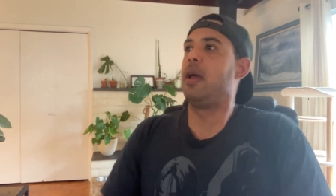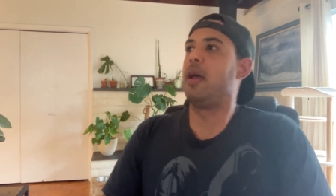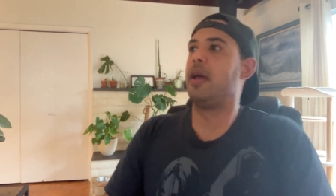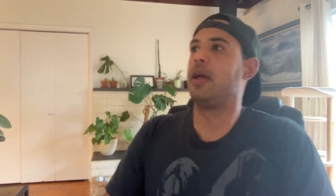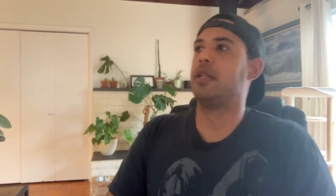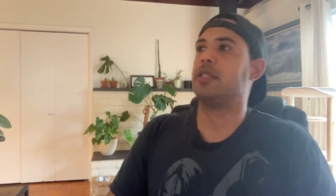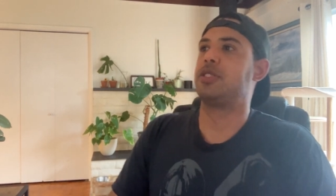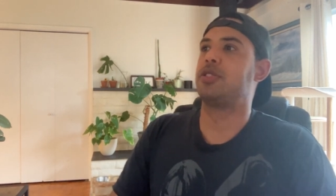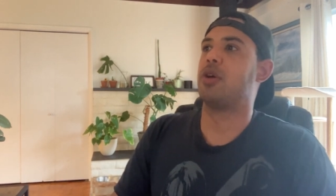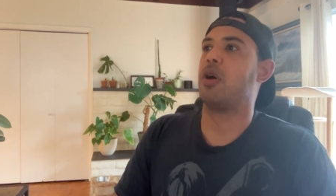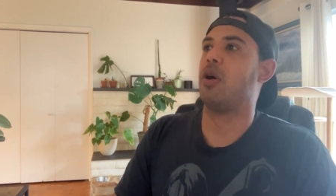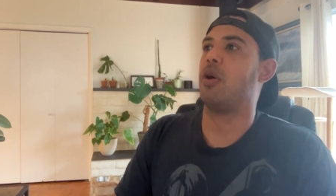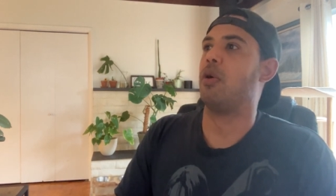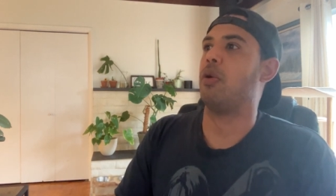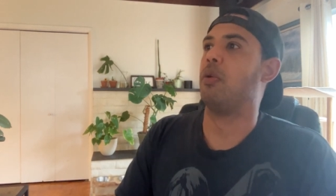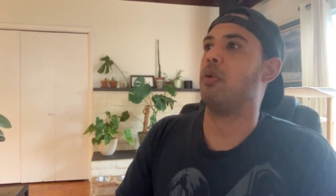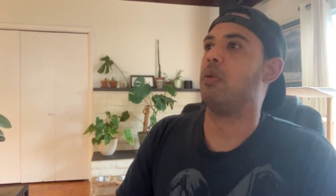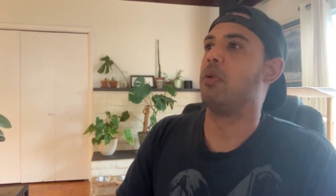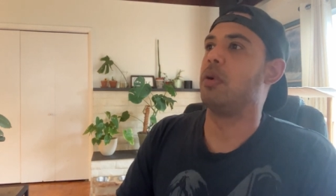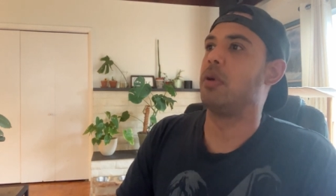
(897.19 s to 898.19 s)
And
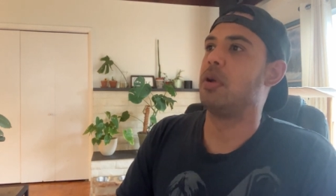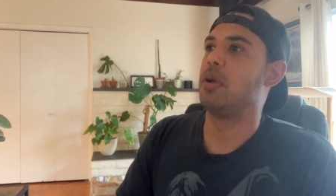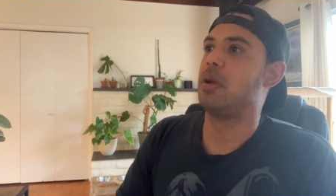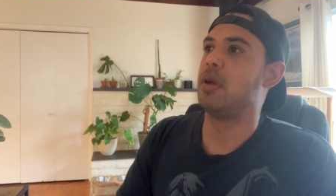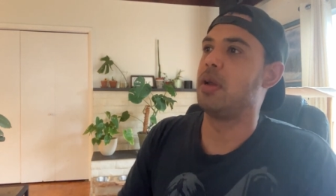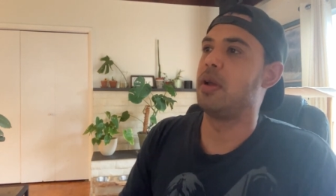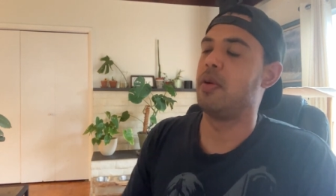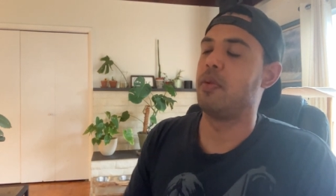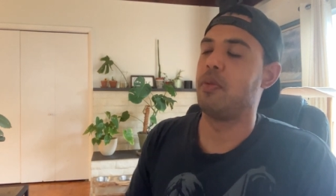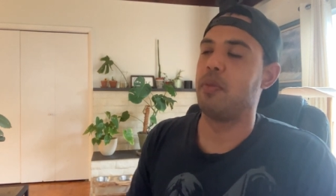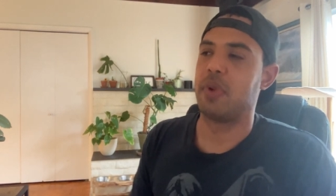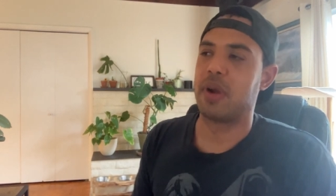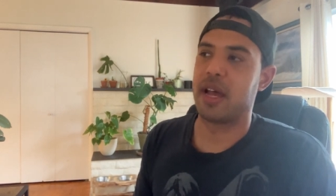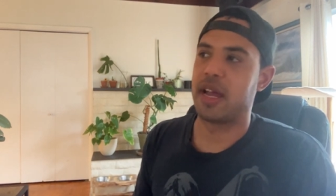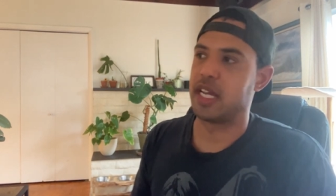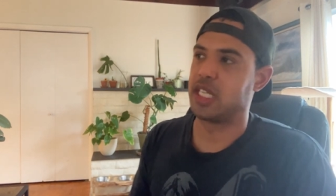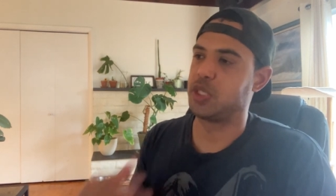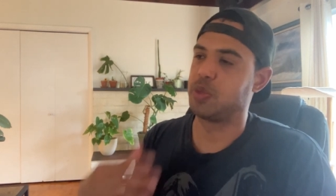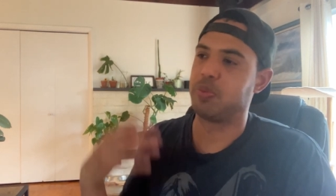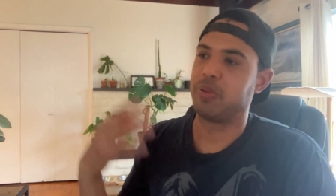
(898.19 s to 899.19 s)
so when I
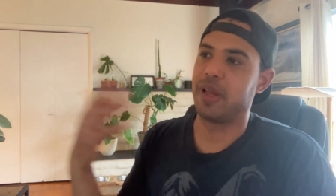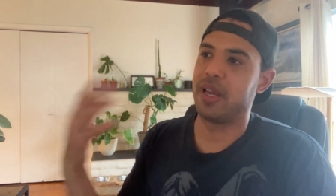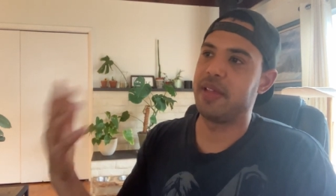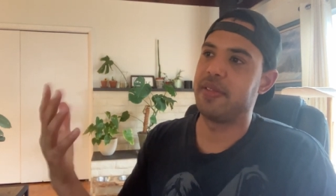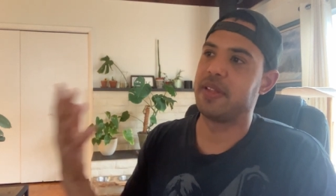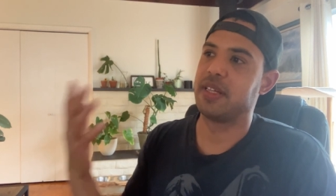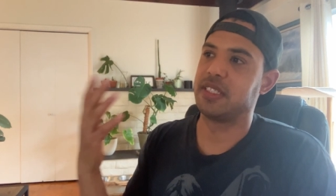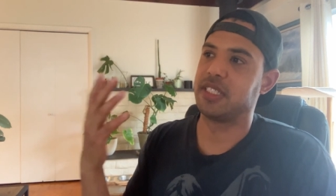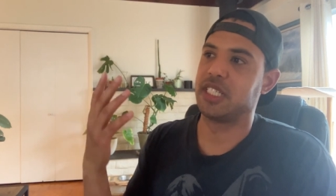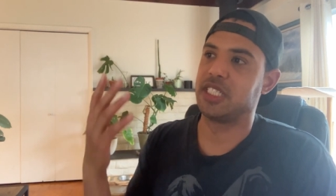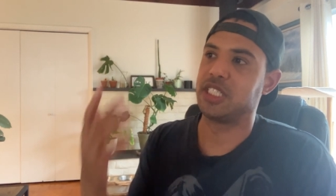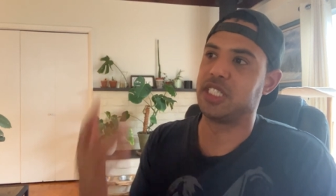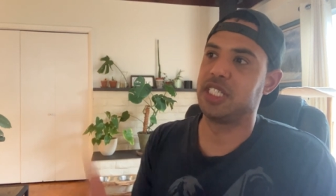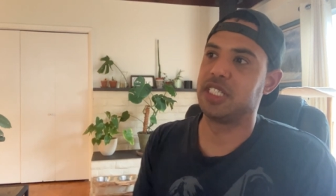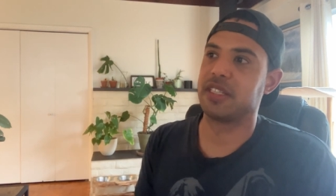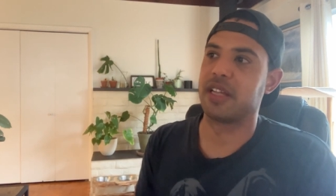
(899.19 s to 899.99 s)
explained this, and she's